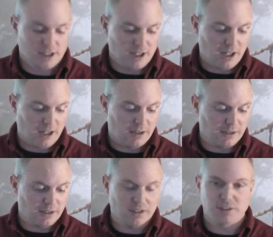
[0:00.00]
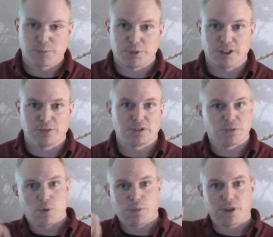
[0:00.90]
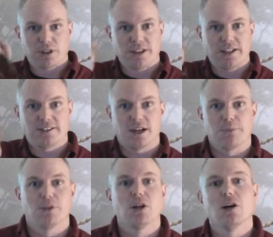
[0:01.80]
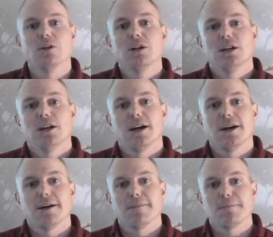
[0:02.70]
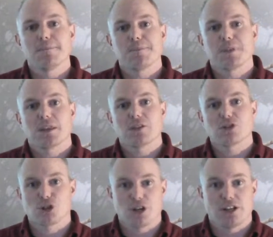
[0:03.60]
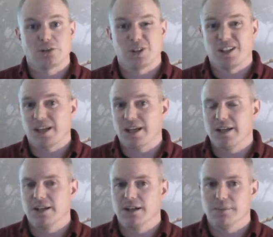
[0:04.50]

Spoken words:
It's pretty expensive. We'll put a link down below to show you guys where you can get it.